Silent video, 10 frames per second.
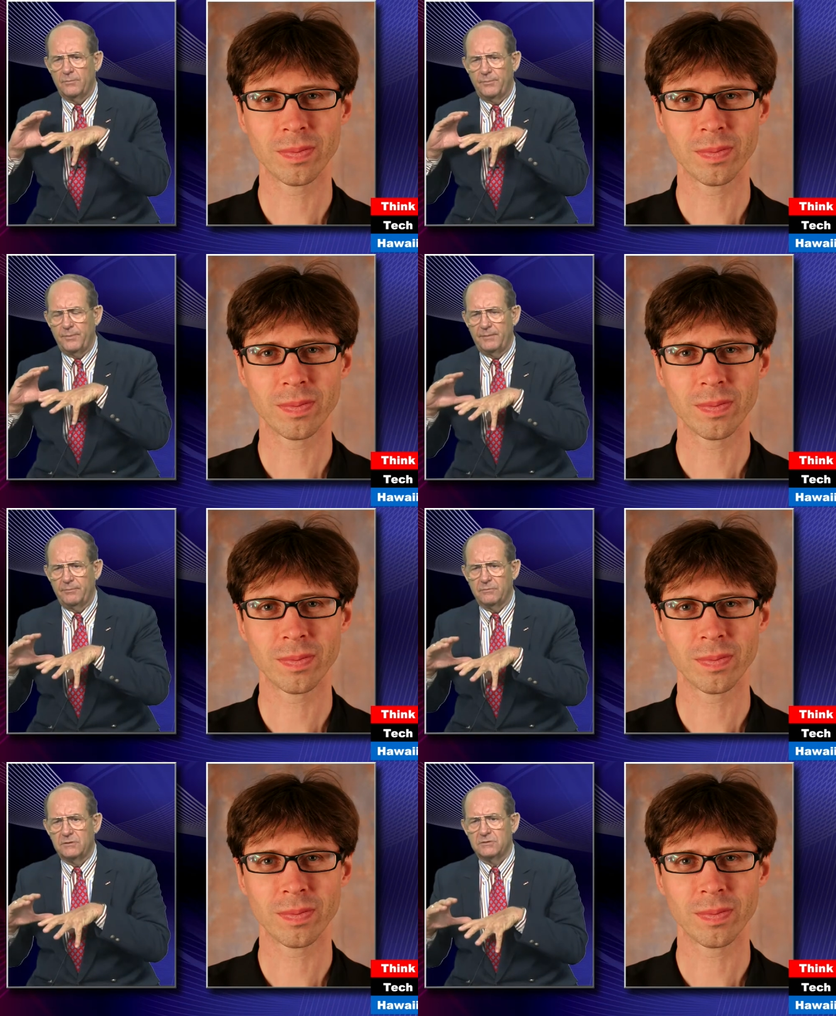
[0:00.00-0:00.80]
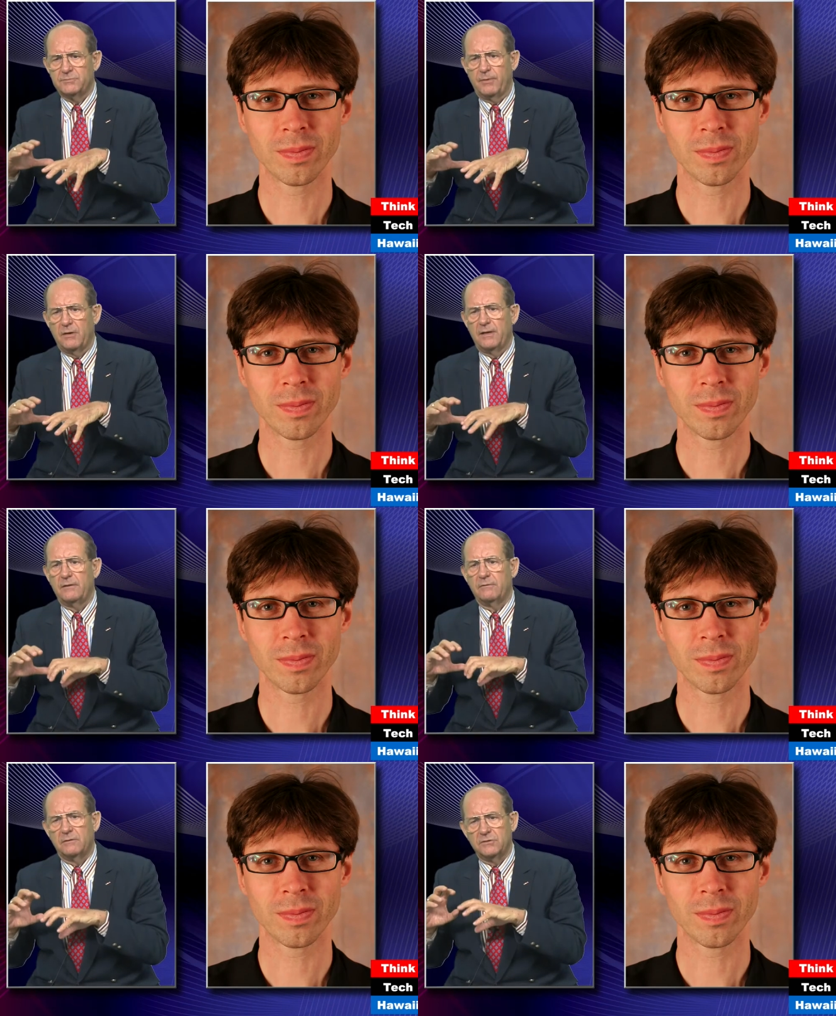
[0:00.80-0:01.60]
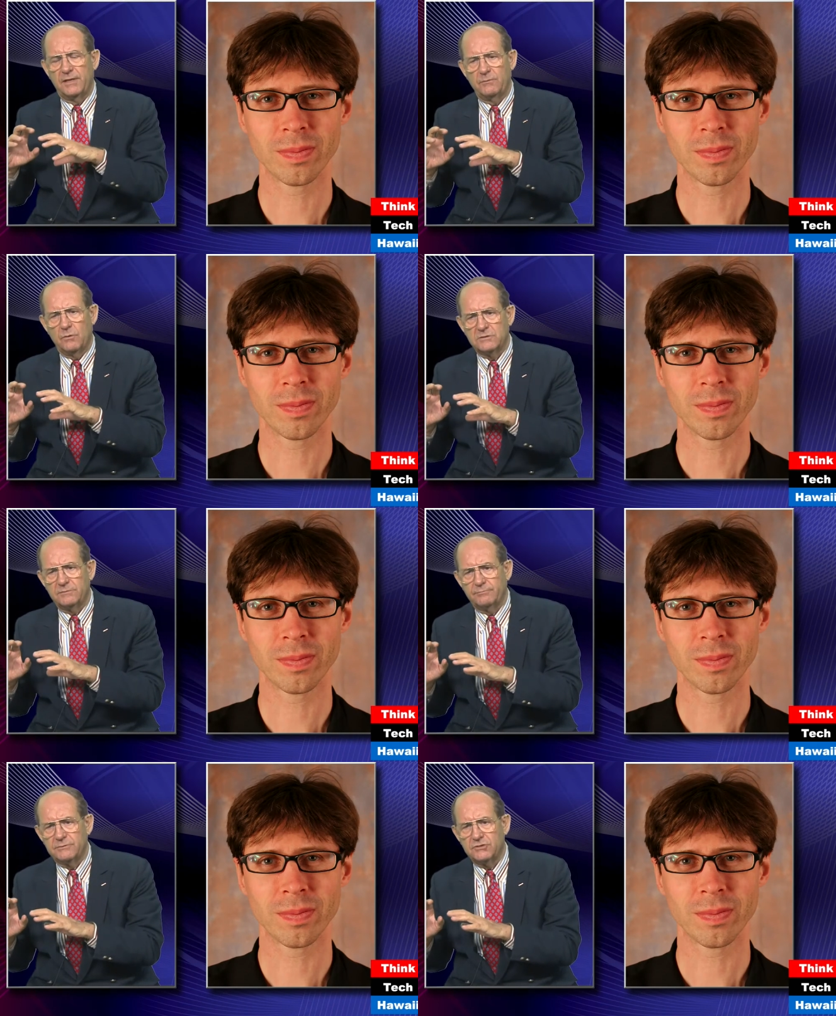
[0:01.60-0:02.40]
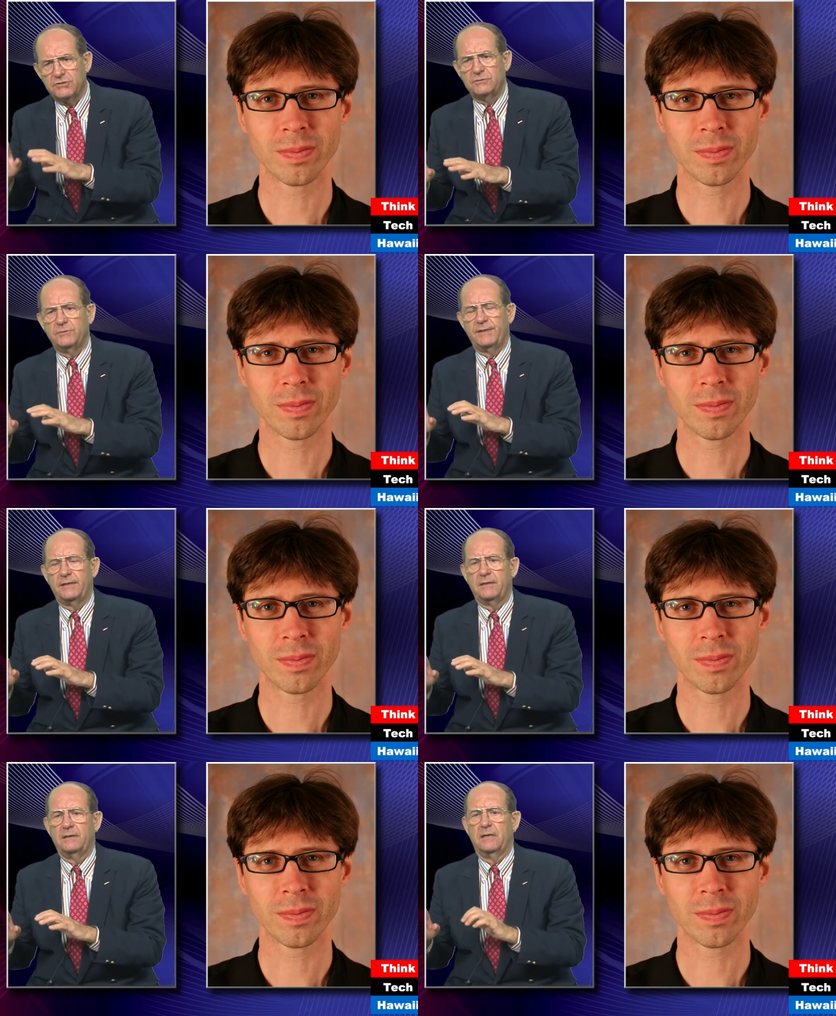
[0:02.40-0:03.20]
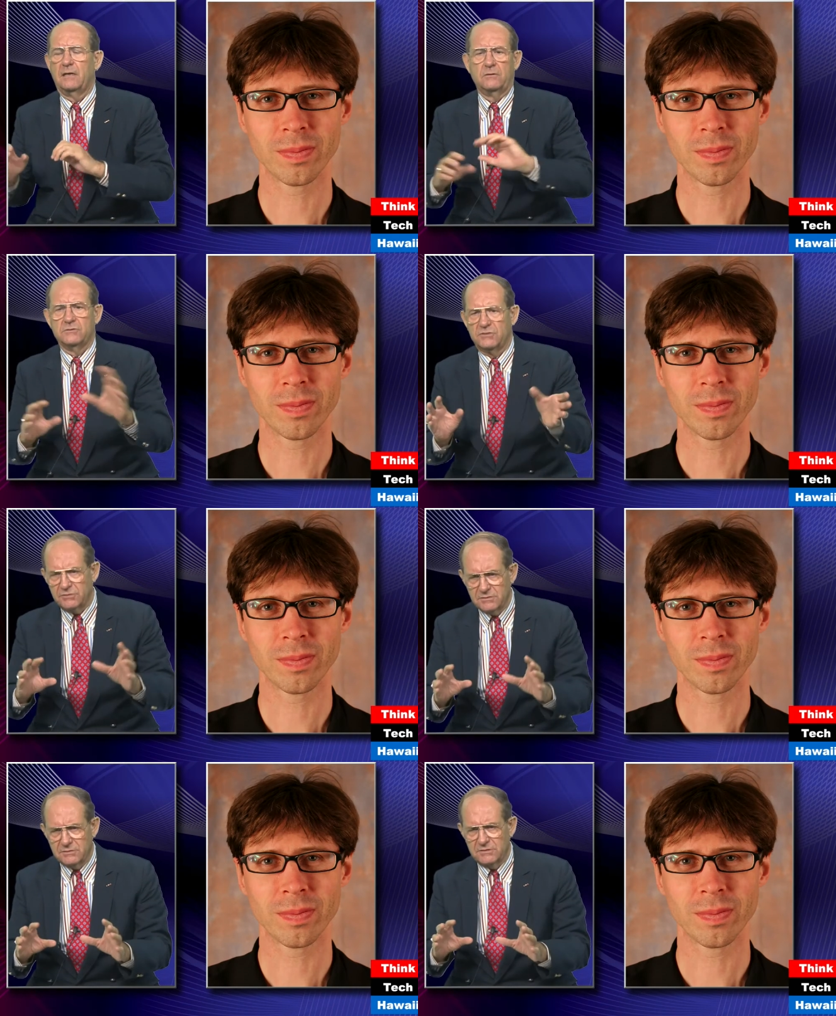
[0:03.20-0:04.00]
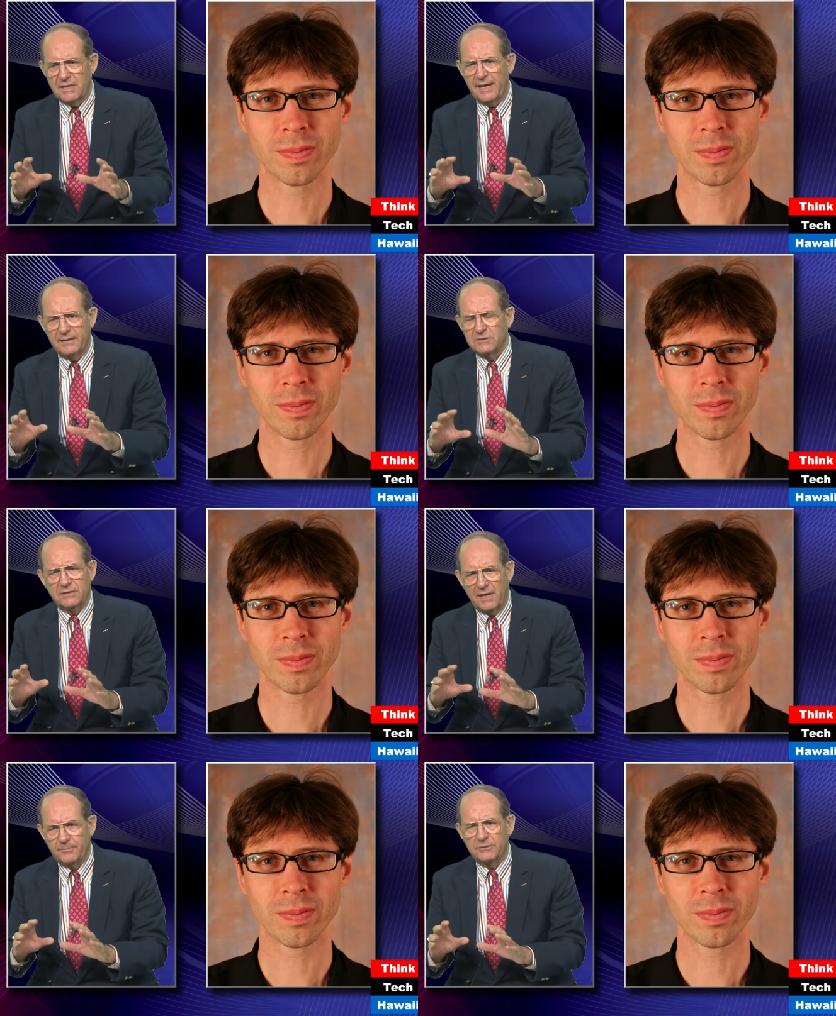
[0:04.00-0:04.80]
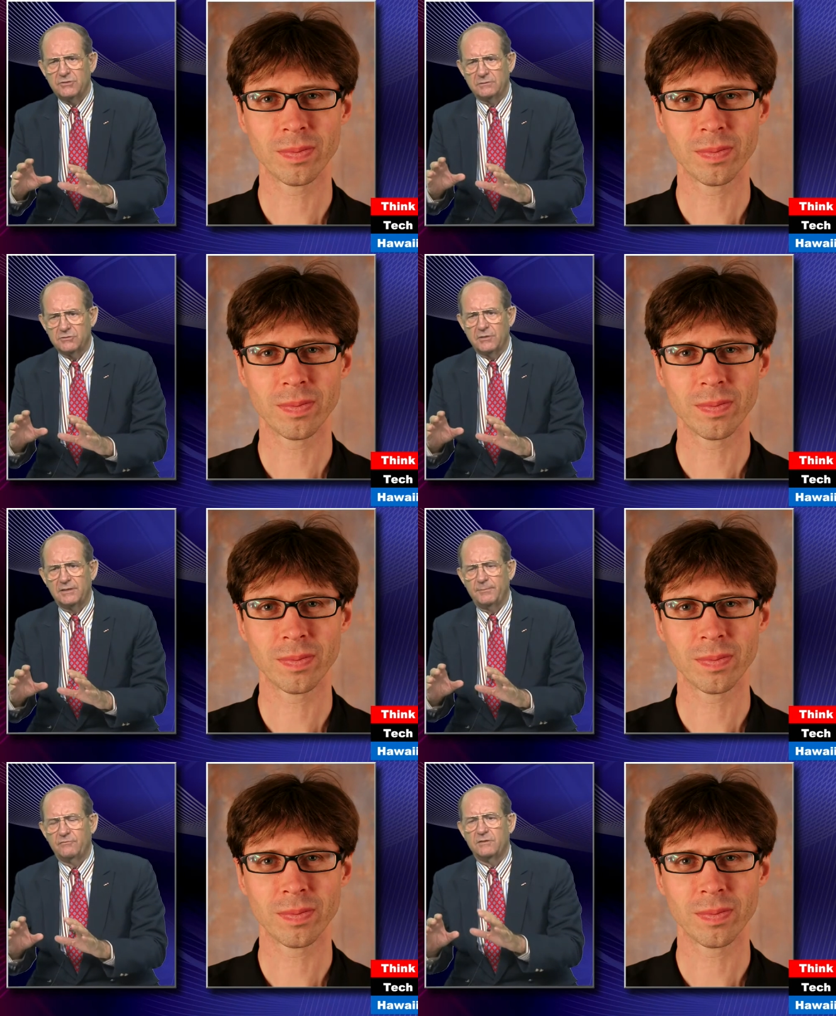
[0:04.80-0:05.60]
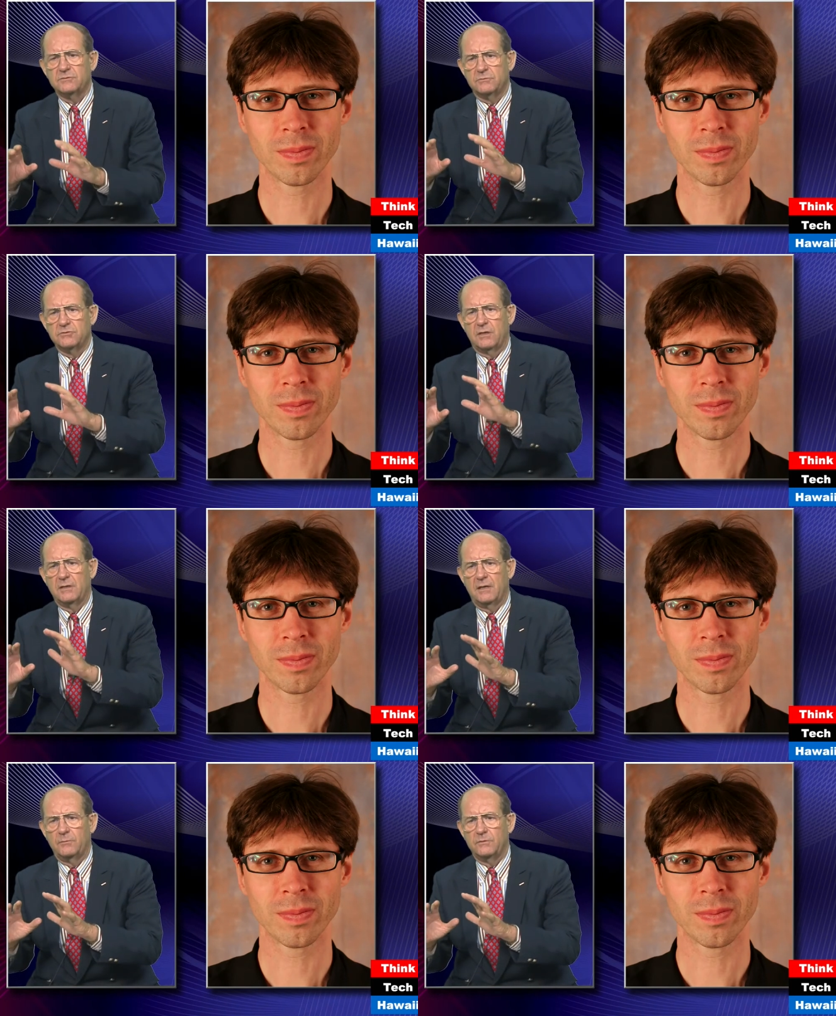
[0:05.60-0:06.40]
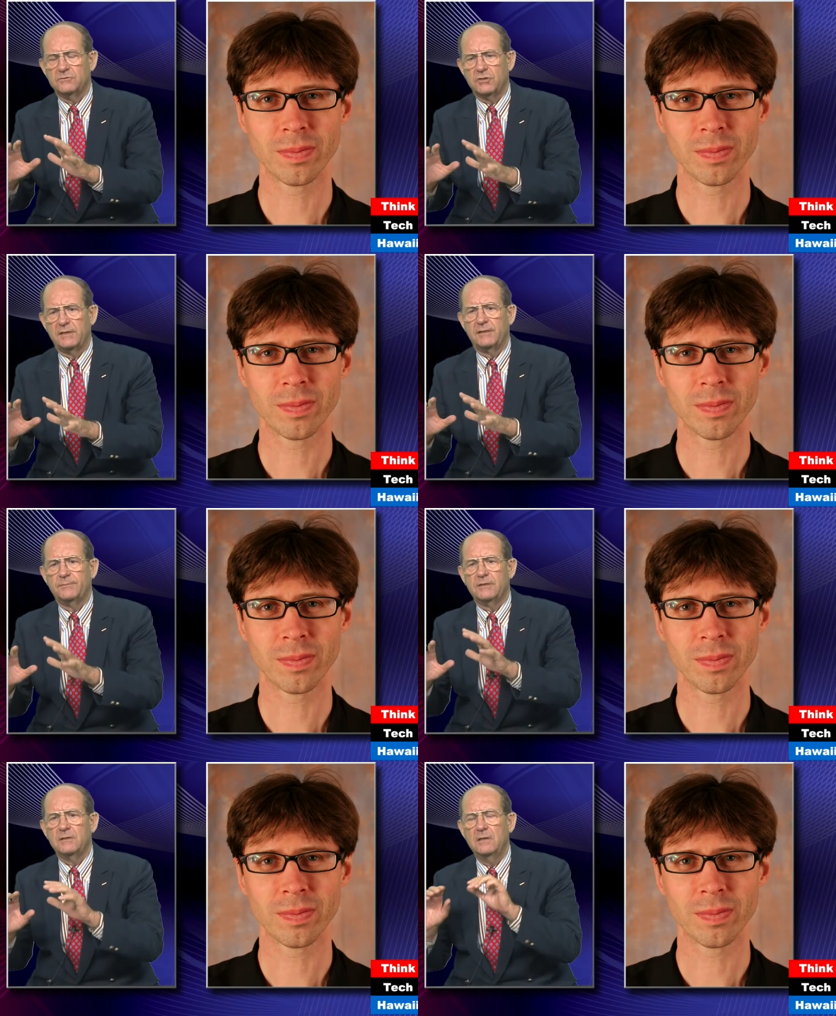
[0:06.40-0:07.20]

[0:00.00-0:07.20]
Speaker 1: people in his party thought that he wasn't pursuing, of course, Tsai is not particularly trying to be friends with China, but